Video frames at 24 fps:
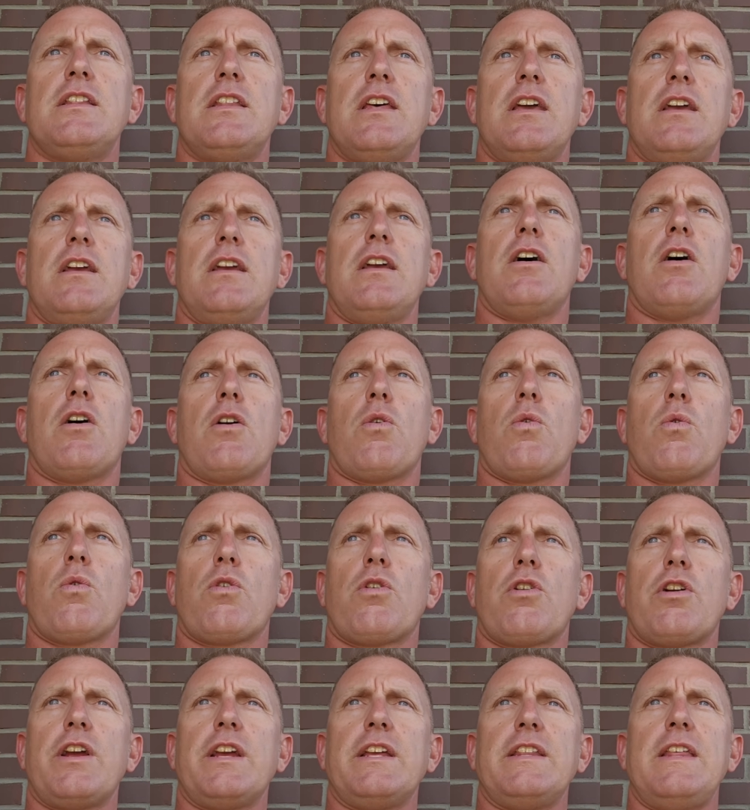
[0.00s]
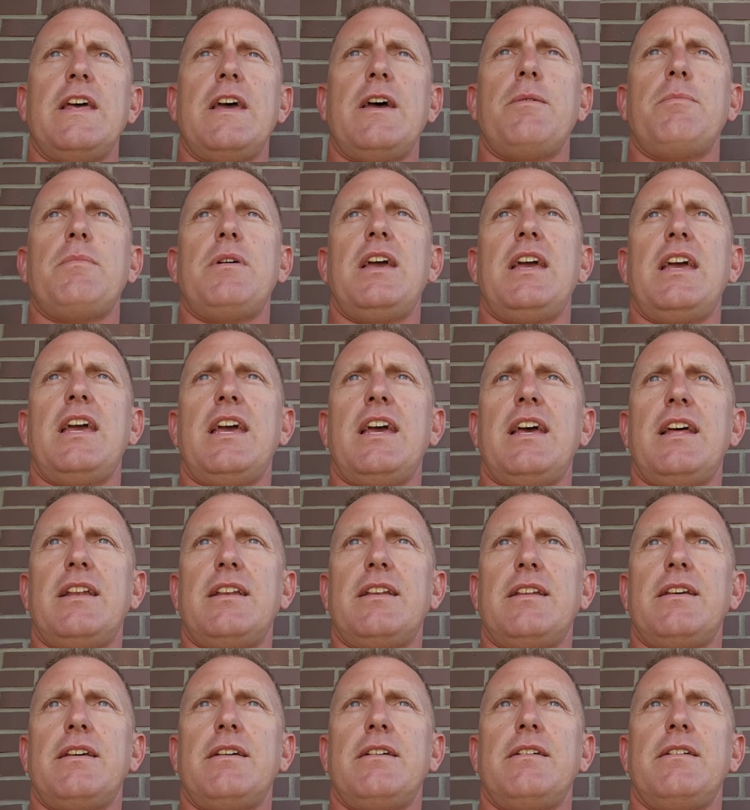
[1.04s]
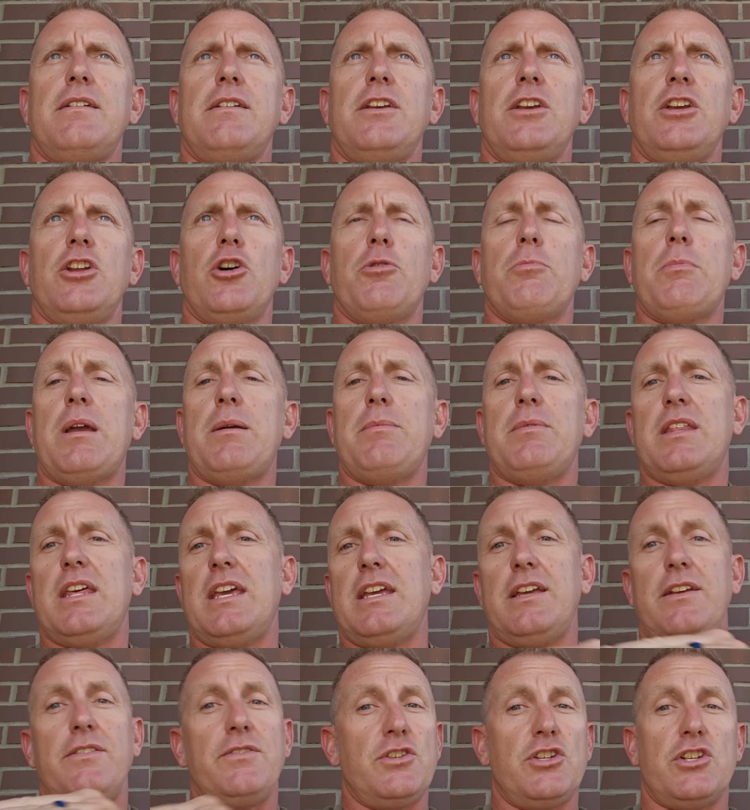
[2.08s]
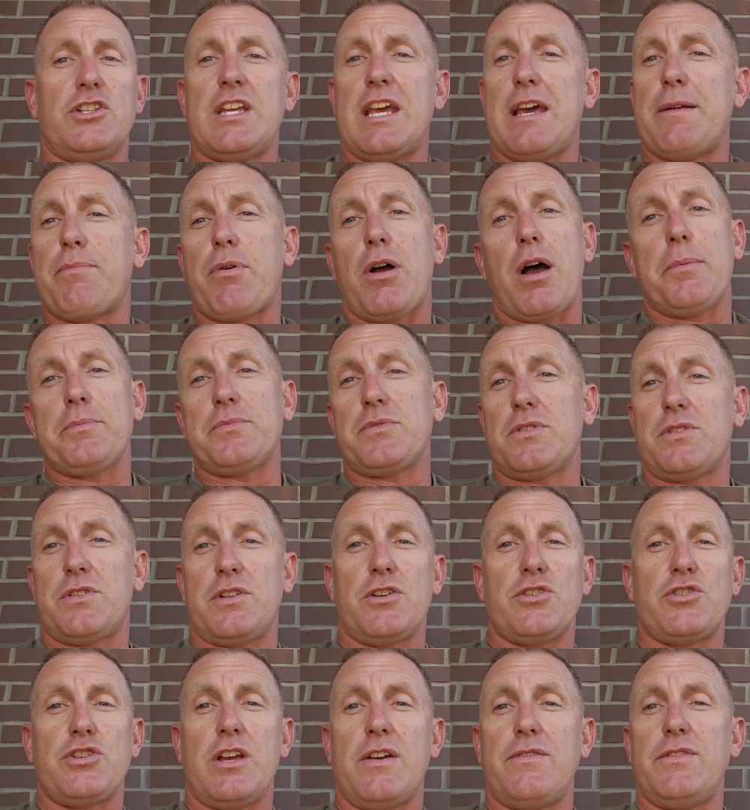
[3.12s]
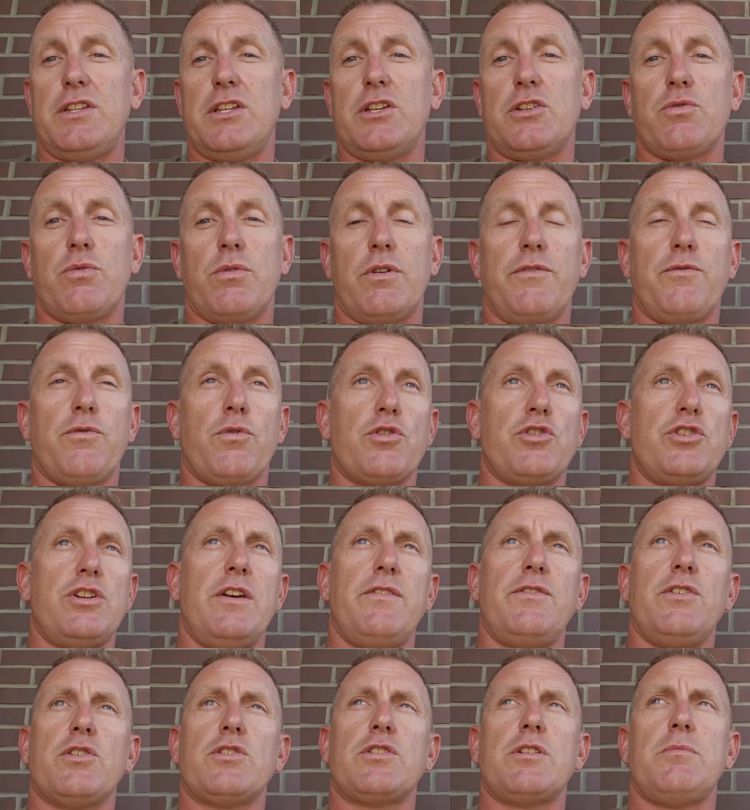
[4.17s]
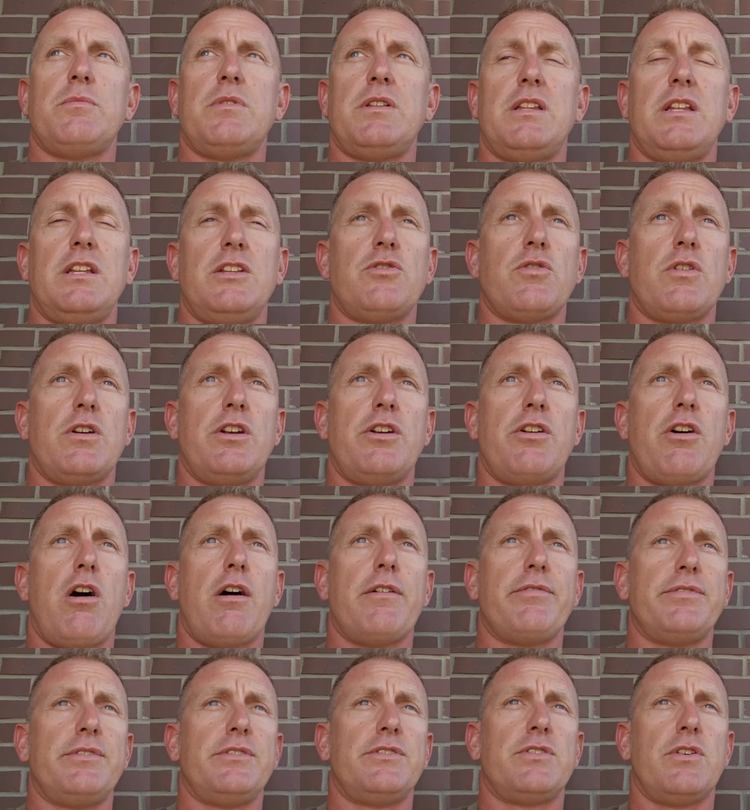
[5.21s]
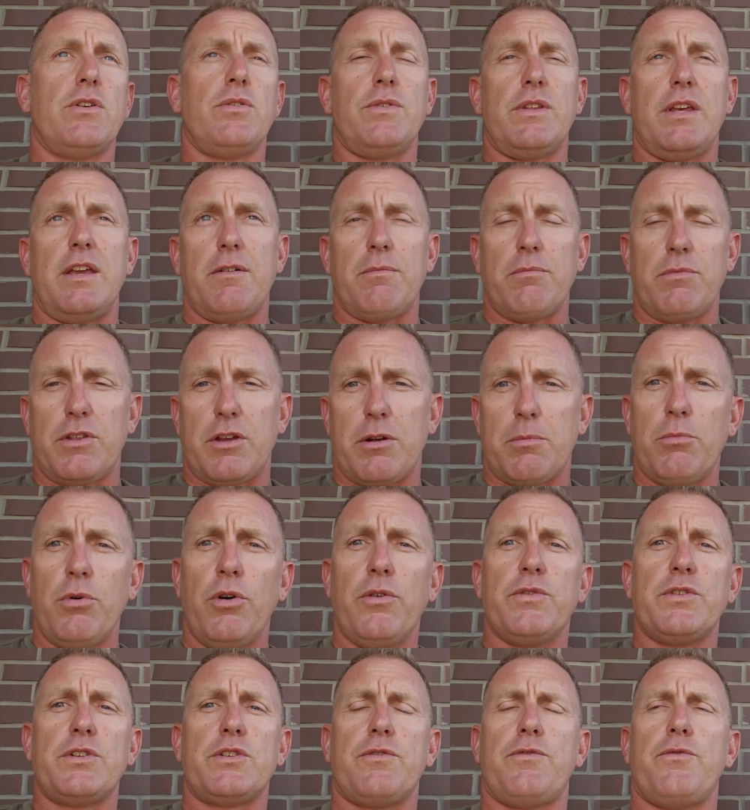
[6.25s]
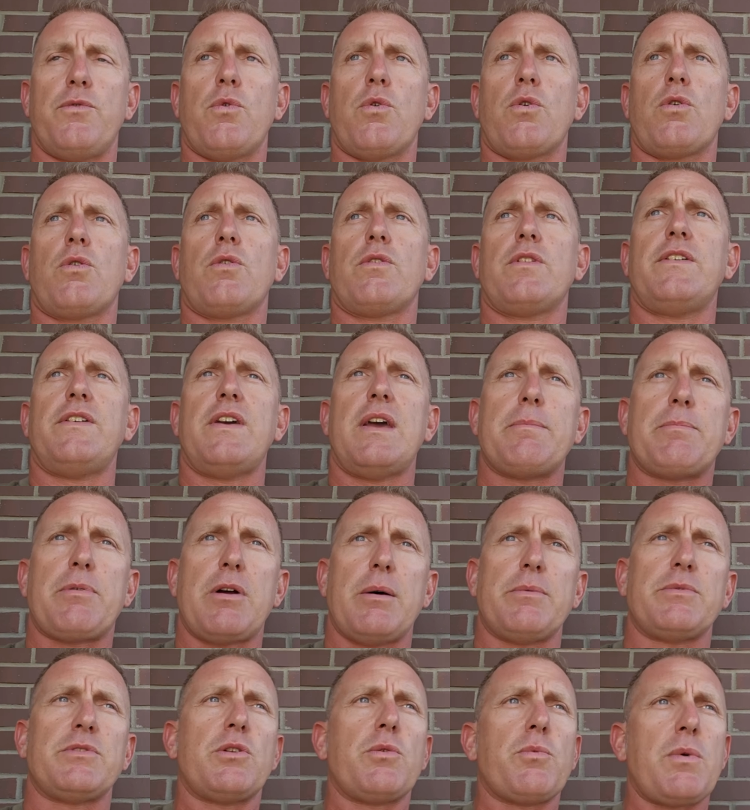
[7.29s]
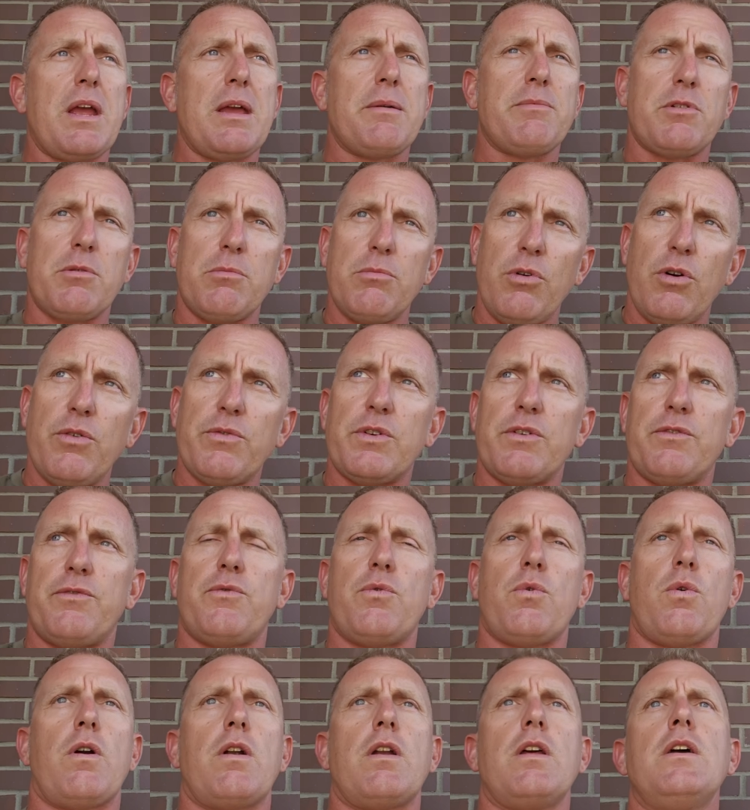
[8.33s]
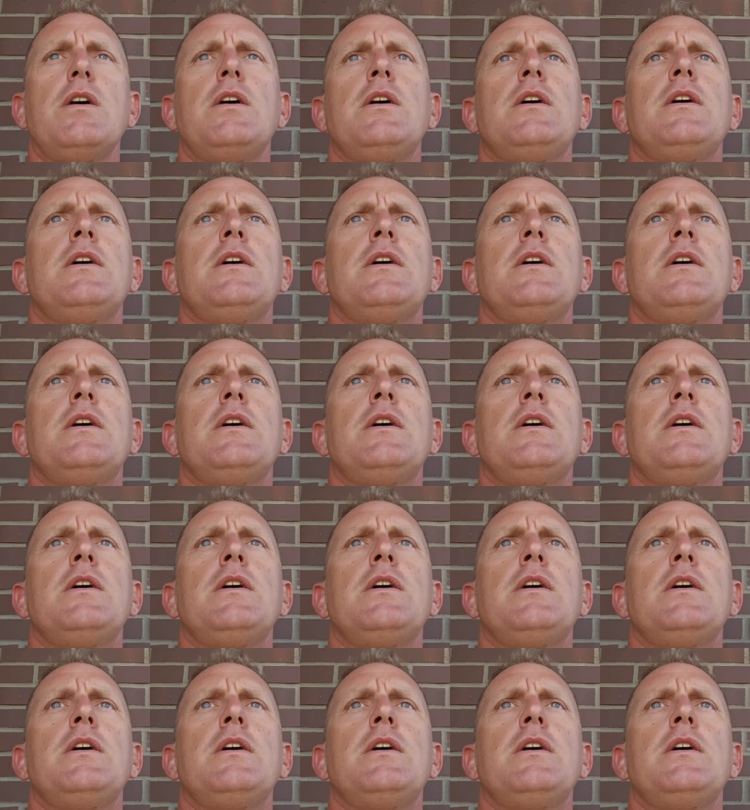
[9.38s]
They are ordering them, and maybe they even just had problems with their Chevy, the 24 Chevy or something that they traded off, and so they're moving to Ford, or they had problems with the Ram, they're moving to Ford.